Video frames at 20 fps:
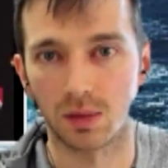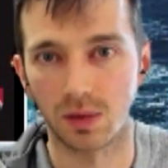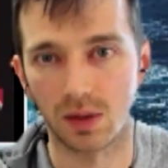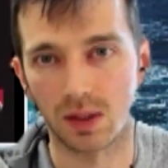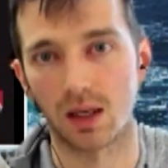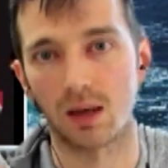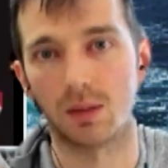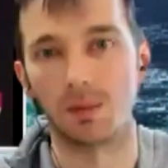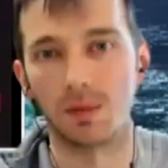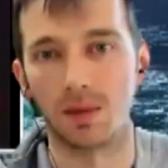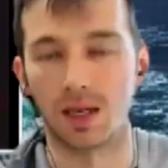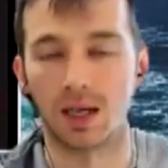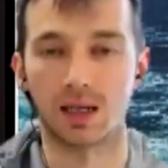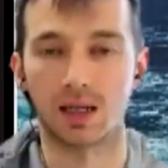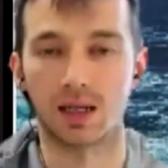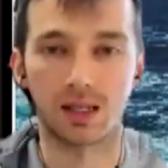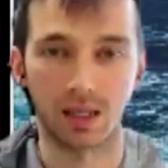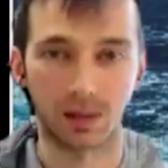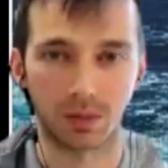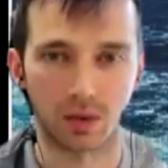some
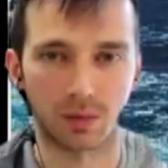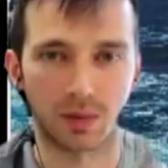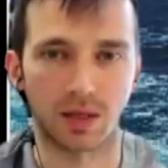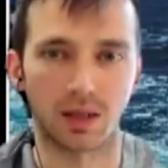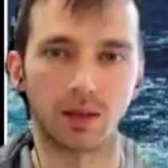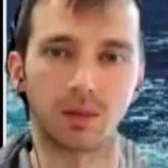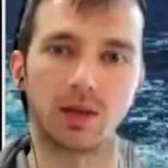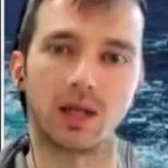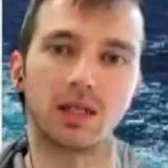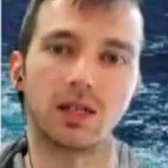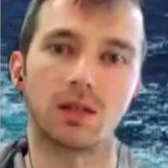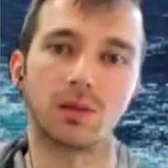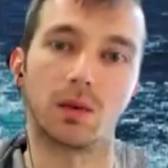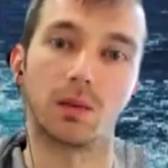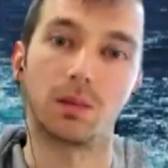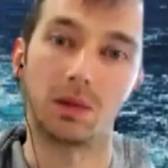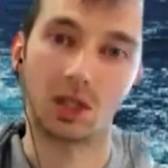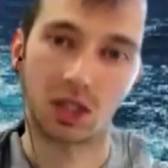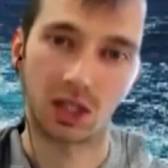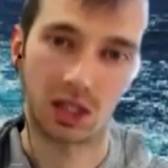not conceptual modeling process,
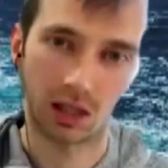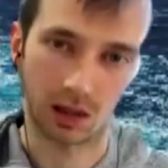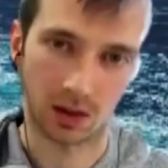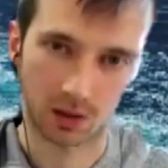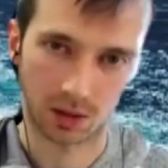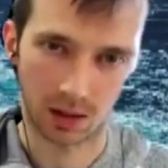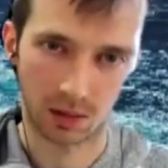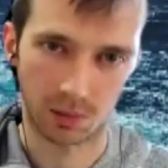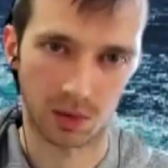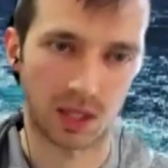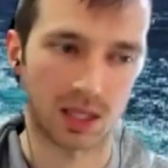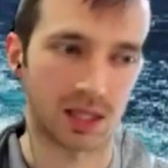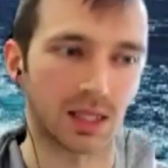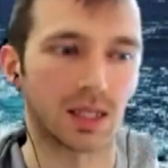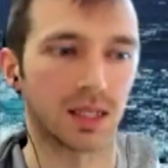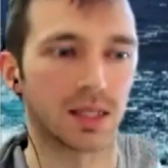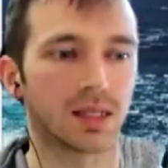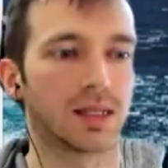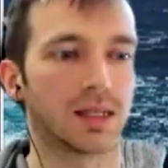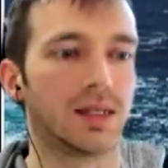but machine learning process.